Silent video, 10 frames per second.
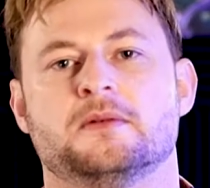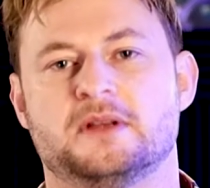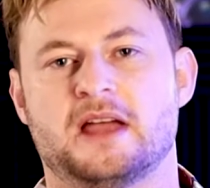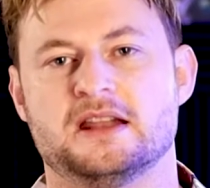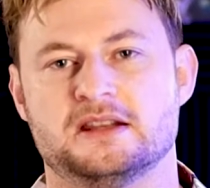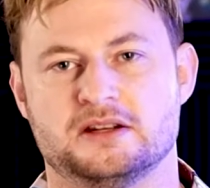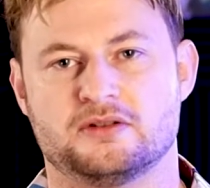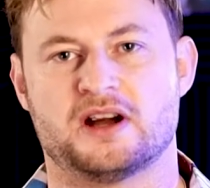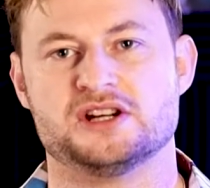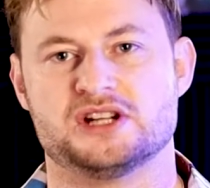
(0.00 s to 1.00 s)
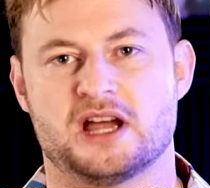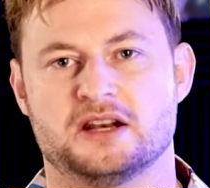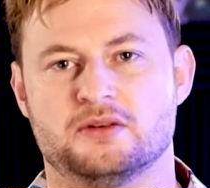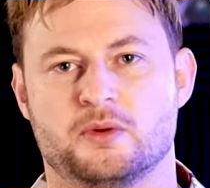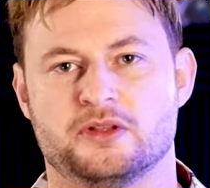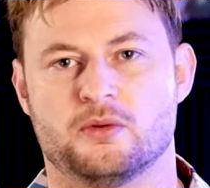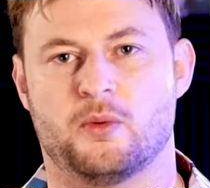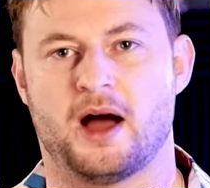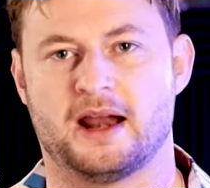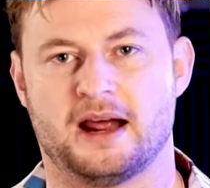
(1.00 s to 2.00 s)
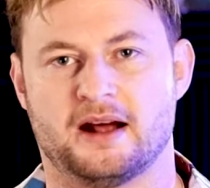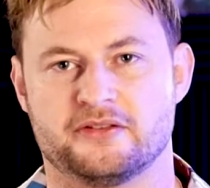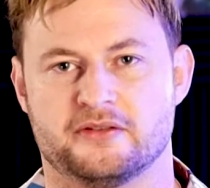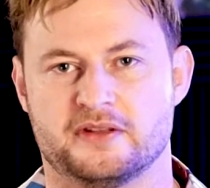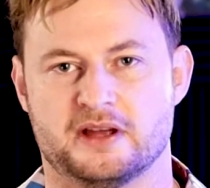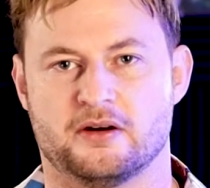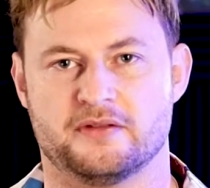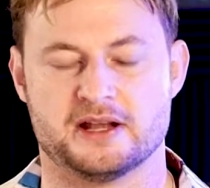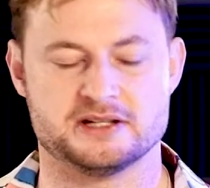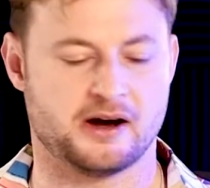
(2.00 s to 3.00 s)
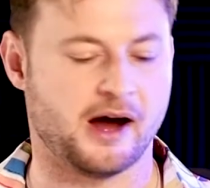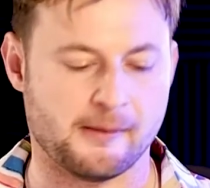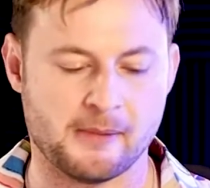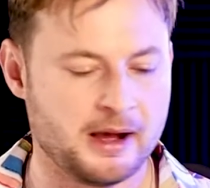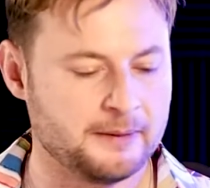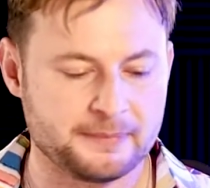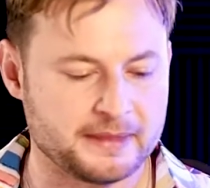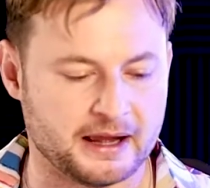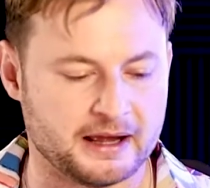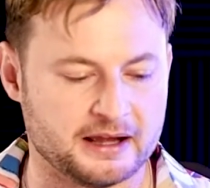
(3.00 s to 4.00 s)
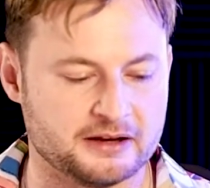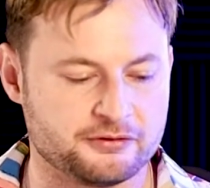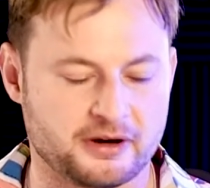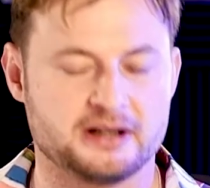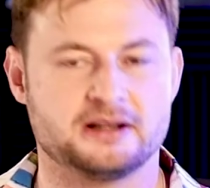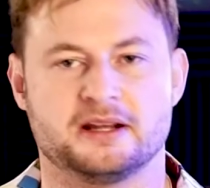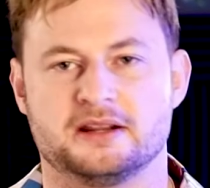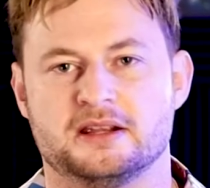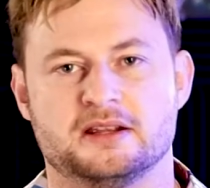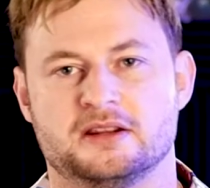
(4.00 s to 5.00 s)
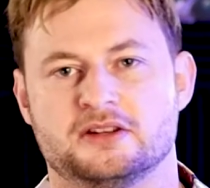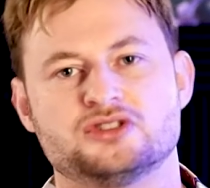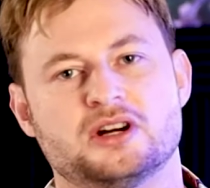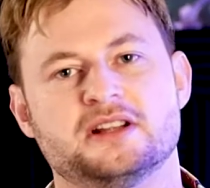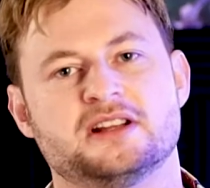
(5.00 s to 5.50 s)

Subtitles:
get ingratiated with the White House of that time. And frankly, the Australian